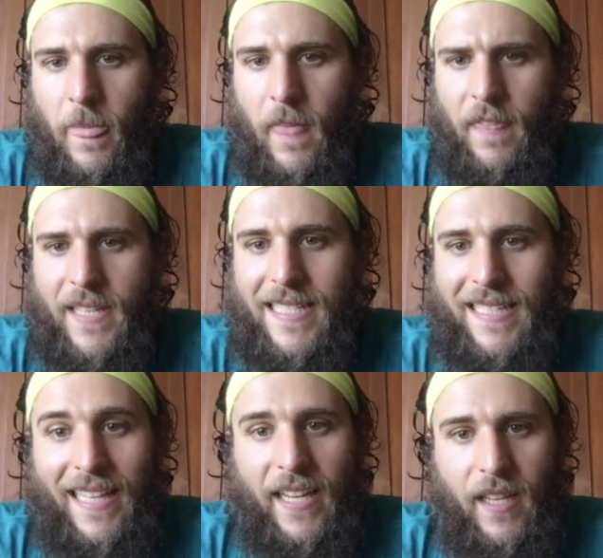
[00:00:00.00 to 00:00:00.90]
this
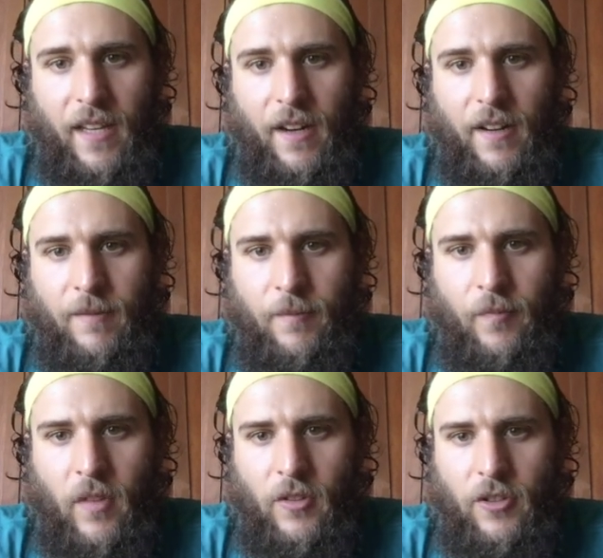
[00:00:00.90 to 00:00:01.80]
link here
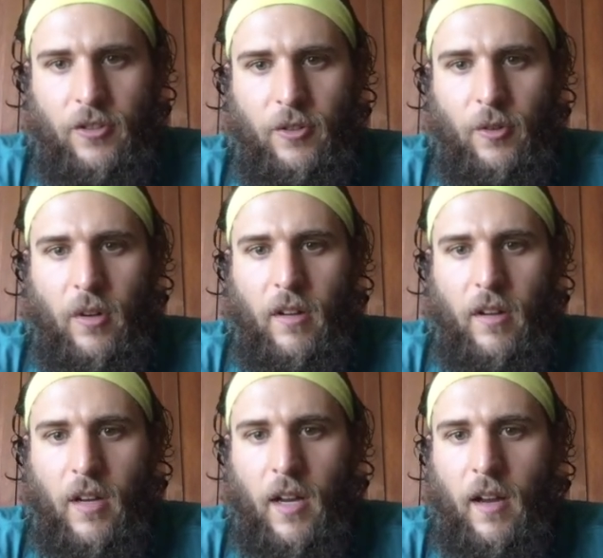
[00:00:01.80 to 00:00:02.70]
to
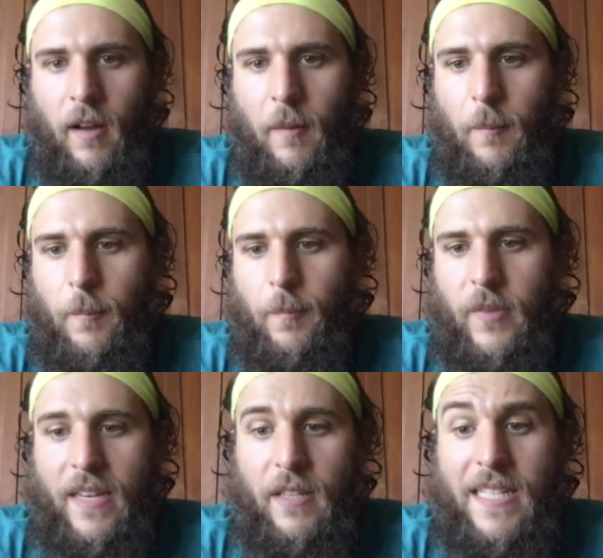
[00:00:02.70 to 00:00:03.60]

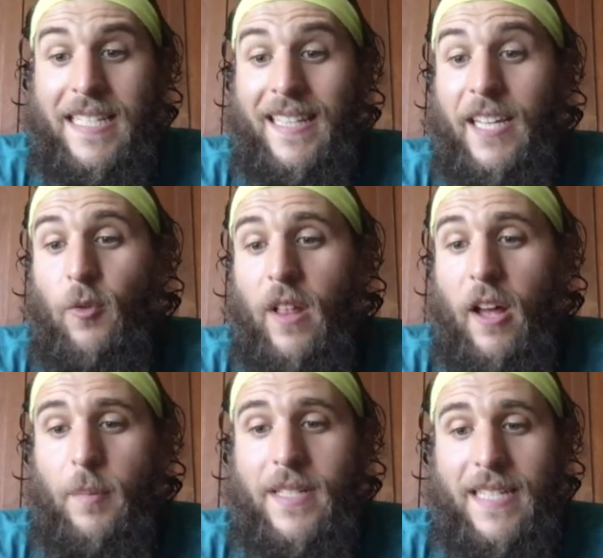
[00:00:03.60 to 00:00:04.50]
this link will
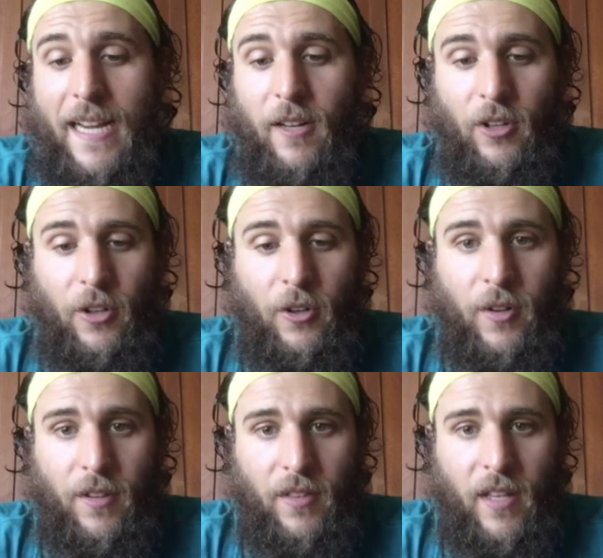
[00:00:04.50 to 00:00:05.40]
help us
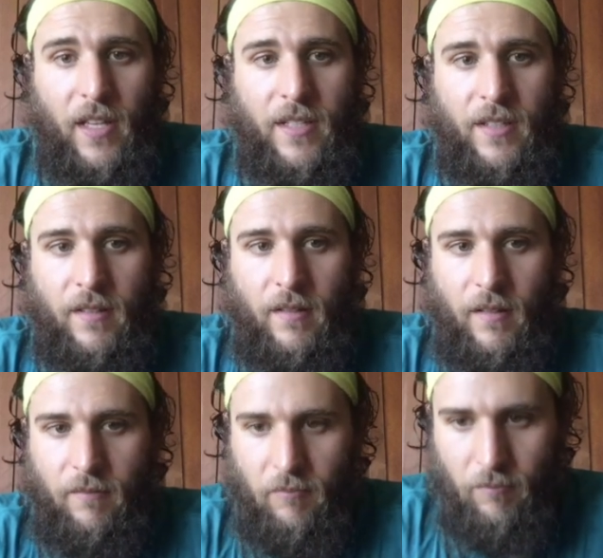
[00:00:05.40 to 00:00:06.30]
download this
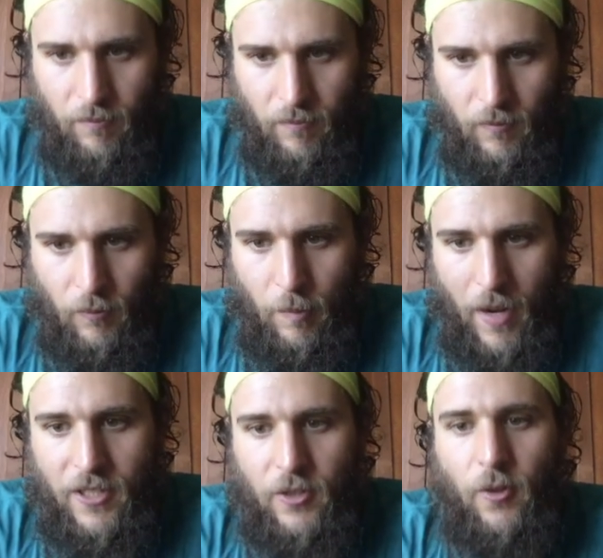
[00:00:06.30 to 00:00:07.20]

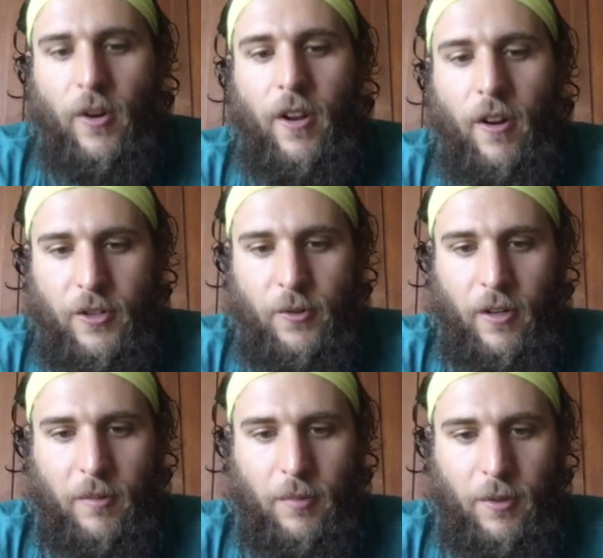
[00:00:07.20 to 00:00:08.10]
repository onto our
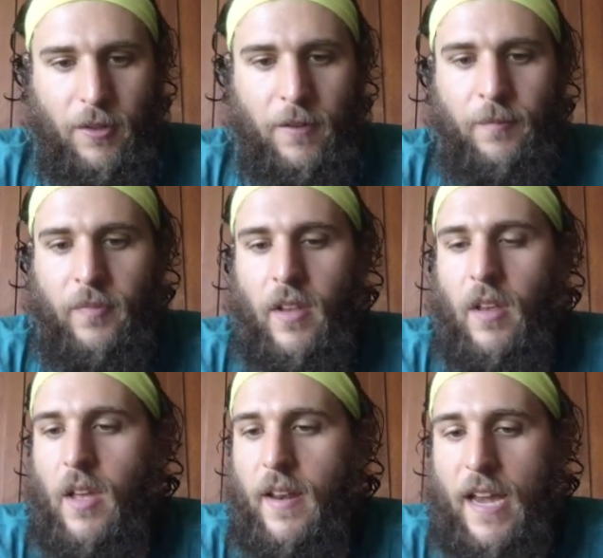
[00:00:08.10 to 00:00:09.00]
computer.
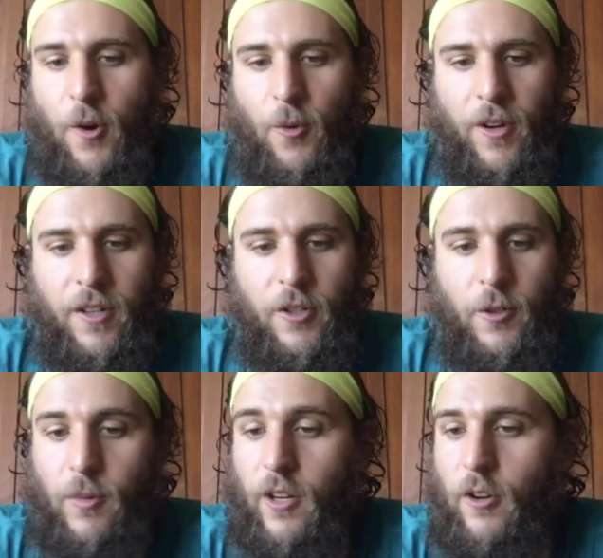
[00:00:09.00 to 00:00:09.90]
Now what we're going to do
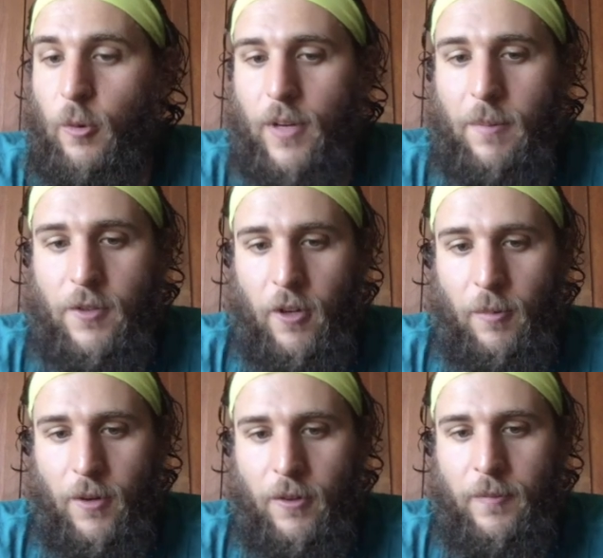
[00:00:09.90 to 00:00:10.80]
is we're going to open up
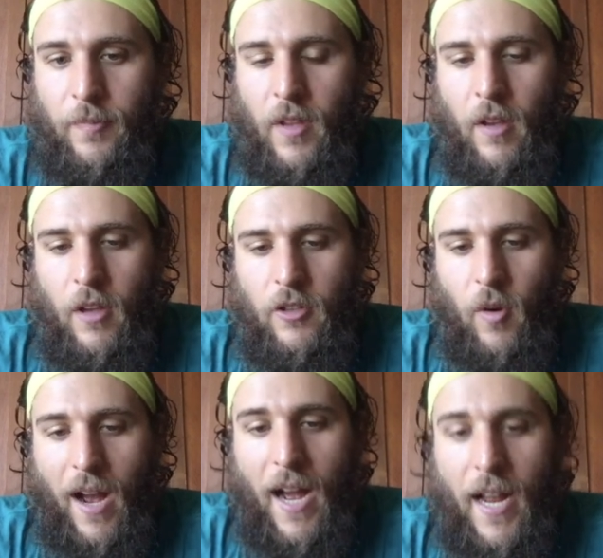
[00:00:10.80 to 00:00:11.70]
Terminal. So
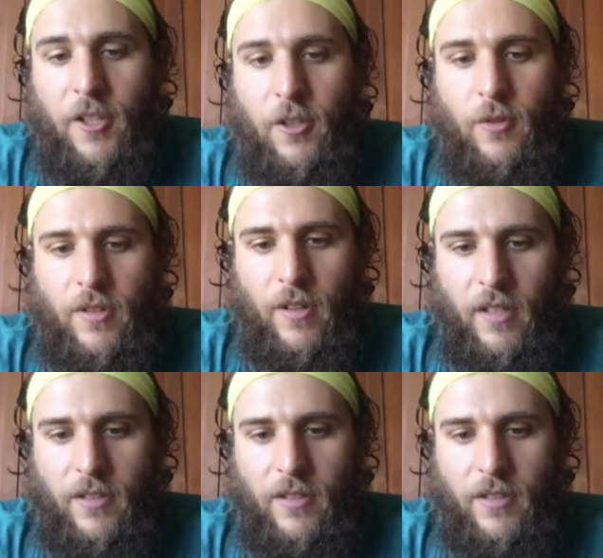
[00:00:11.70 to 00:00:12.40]
I use this